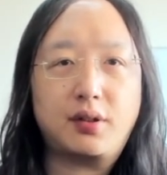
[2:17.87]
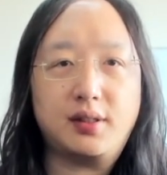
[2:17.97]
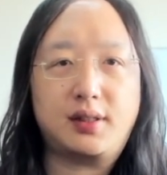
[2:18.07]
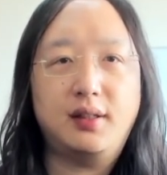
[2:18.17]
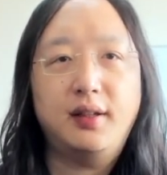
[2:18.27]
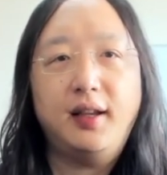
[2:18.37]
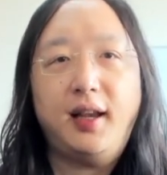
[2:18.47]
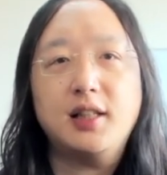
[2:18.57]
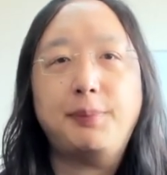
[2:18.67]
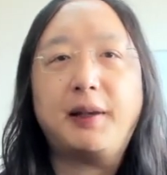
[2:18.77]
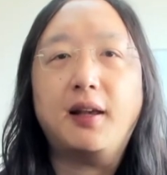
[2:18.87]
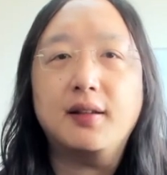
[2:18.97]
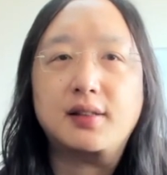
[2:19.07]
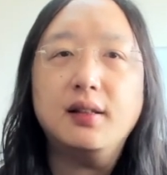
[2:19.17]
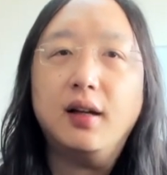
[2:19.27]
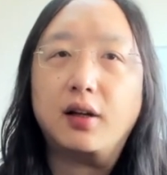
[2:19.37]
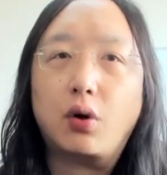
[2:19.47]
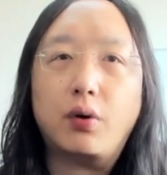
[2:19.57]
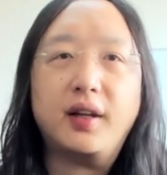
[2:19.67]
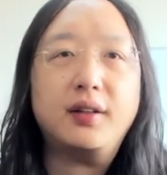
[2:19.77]
trust is because,
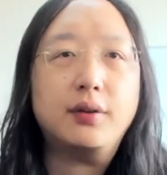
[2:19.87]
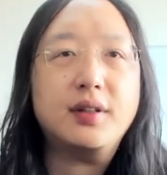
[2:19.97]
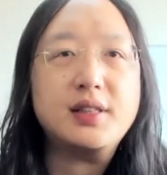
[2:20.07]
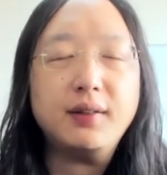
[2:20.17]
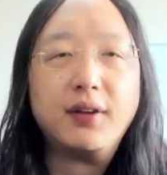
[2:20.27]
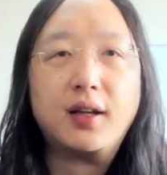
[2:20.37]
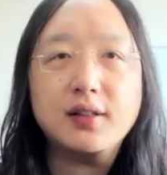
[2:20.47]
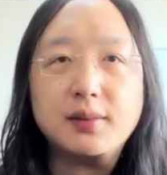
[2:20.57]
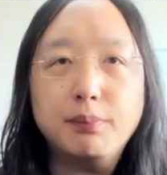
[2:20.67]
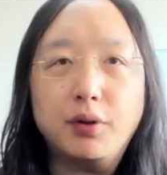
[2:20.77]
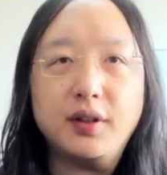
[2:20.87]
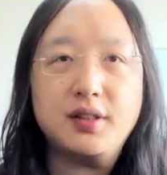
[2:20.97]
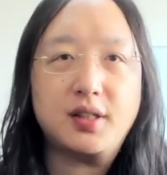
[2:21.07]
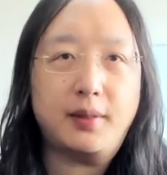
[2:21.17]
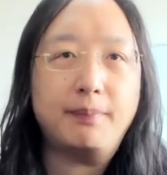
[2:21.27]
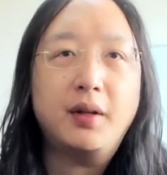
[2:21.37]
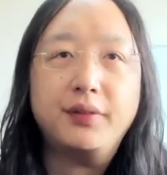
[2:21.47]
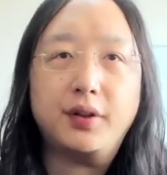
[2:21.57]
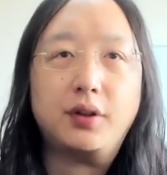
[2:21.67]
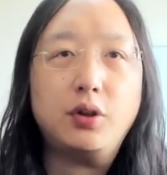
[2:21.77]
according to the Civicus Monitor,
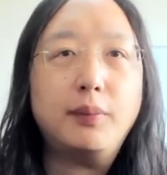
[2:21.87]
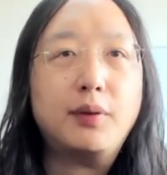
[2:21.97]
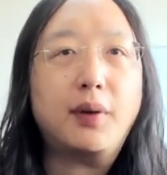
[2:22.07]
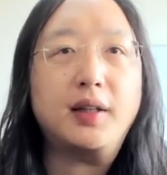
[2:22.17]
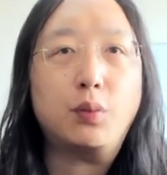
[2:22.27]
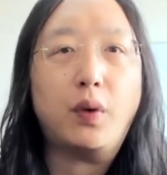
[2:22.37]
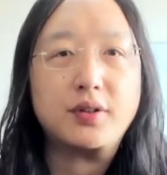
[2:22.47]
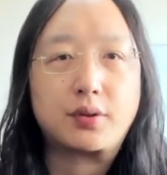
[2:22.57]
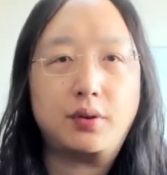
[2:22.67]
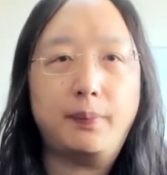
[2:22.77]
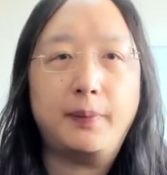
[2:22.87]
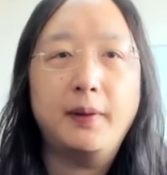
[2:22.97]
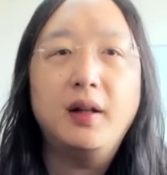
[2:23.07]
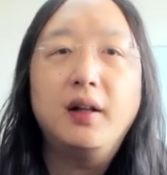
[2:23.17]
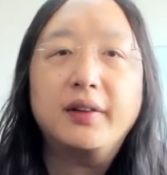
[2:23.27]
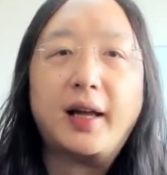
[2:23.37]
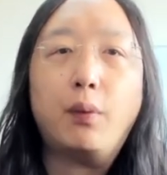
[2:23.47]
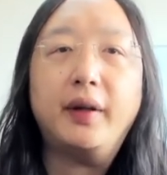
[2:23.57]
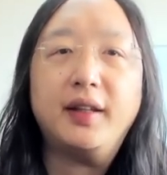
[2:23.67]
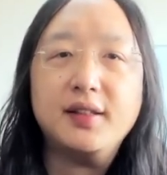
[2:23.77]
the Human Rights Watch Group,
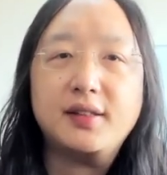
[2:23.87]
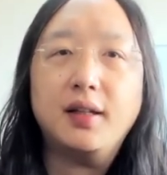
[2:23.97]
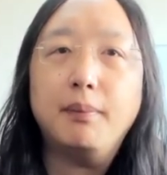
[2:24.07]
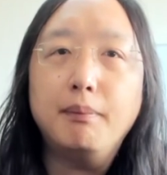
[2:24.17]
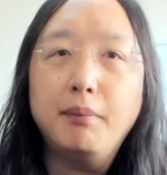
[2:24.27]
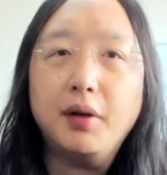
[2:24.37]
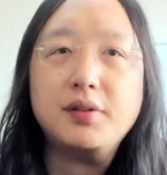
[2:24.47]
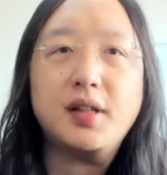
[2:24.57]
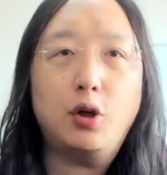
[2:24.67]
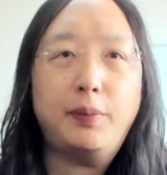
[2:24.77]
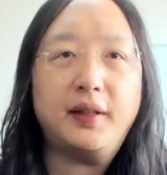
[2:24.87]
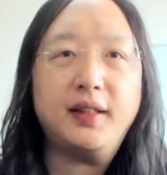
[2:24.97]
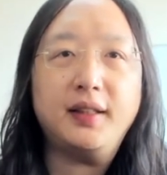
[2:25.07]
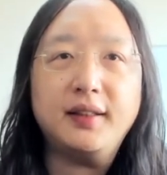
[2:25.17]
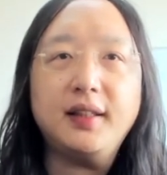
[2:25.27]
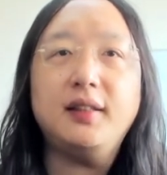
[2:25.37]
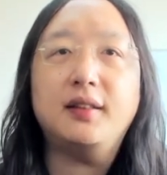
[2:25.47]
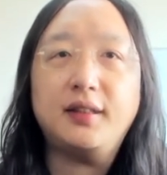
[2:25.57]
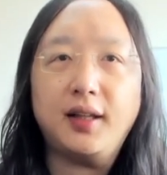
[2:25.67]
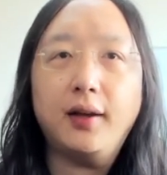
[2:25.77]
Taiwan is the most open,
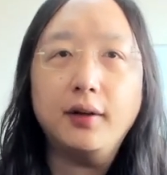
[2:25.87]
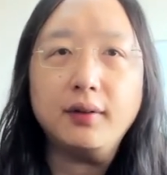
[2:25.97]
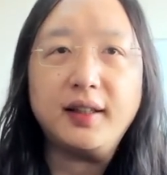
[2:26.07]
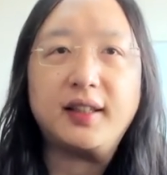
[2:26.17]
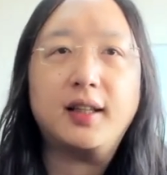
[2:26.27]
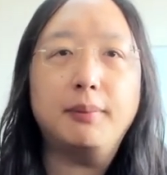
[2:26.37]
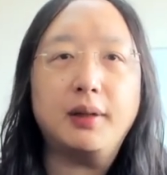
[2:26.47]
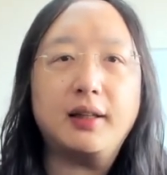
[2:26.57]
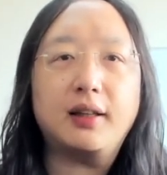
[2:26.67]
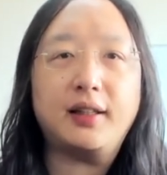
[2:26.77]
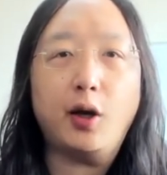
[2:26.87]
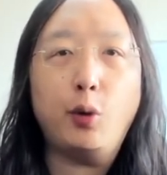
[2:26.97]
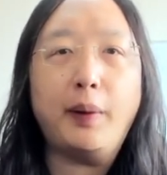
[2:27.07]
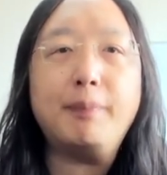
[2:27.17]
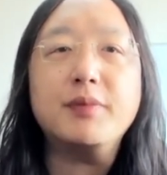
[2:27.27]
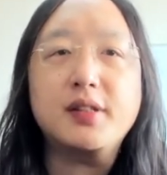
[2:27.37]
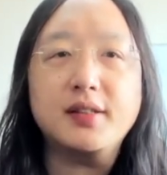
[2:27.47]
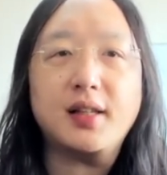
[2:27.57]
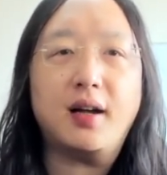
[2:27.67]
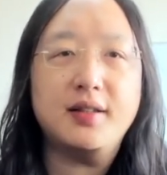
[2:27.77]
indeed the only completely open
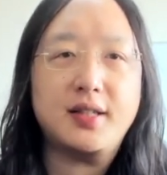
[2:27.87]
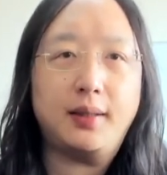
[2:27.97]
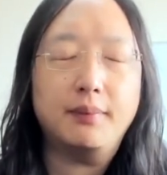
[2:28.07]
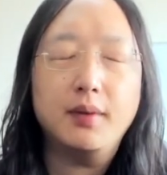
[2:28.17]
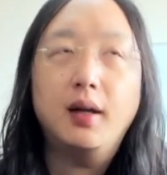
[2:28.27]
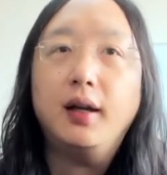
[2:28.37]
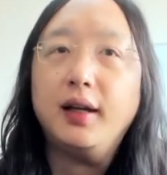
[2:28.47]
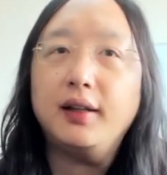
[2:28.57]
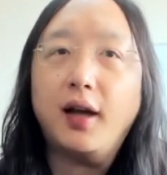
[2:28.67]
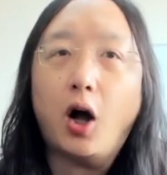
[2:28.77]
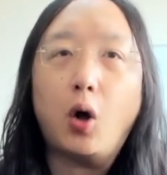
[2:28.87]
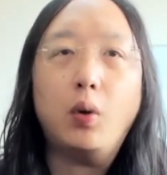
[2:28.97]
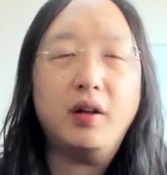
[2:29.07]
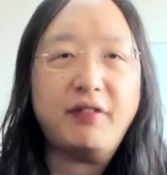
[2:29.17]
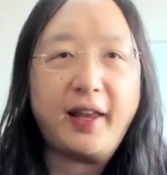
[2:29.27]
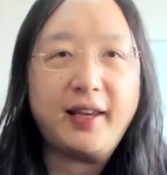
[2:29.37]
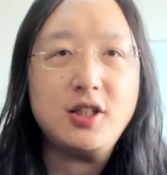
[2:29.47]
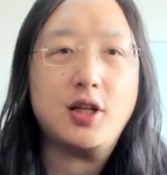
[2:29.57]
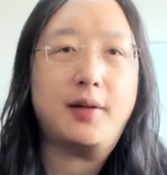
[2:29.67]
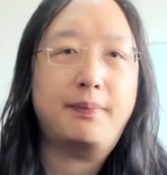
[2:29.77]
society in the whole of
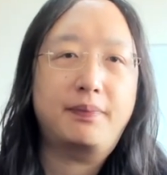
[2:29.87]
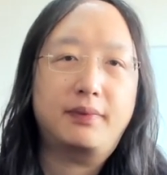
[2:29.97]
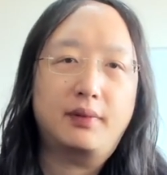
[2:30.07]
Asia.